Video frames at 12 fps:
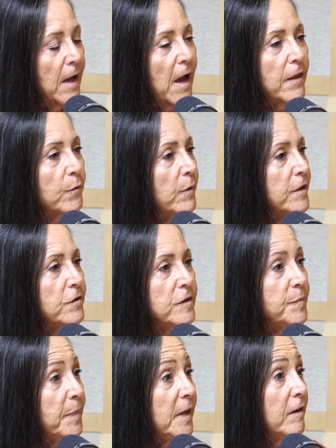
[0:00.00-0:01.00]
Otherwise, you
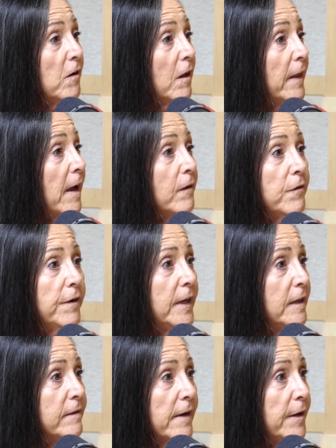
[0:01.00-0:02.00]
just pee it all out or you
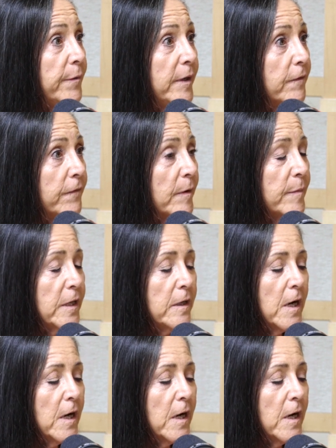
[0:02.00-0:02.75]
get diarrhea from it.